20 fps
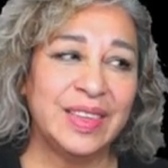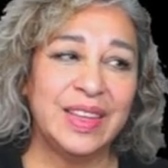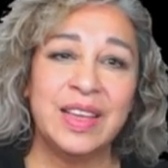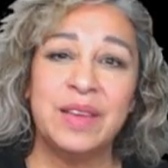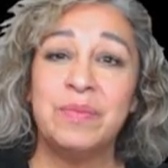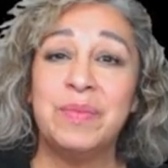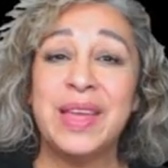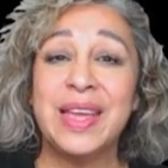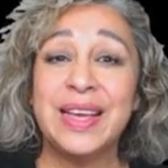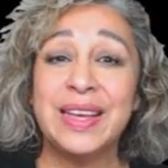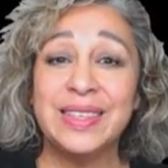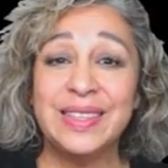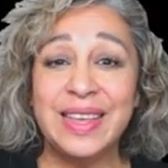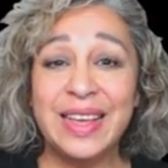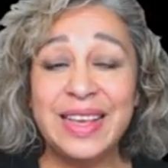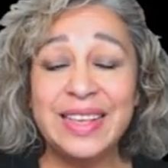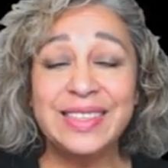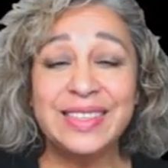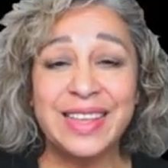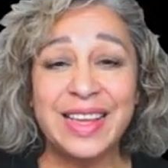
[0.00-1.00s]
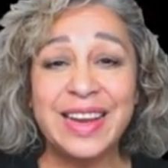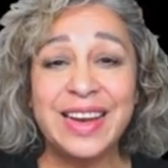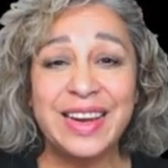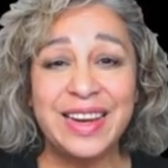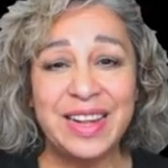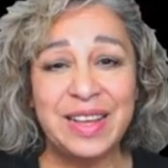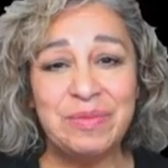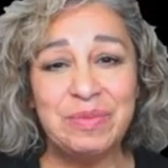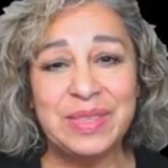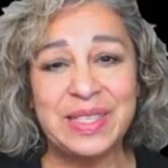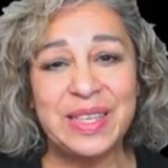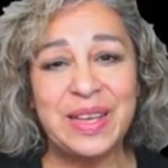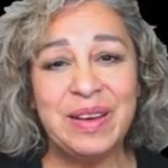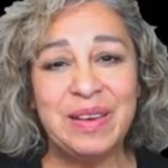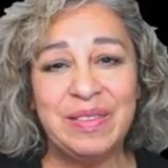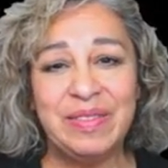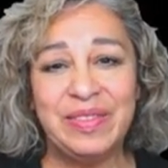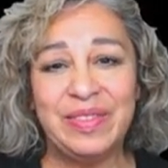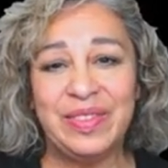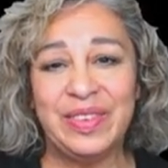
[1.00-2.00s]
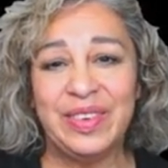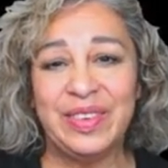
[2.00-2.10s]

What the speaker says: Because he said it himself.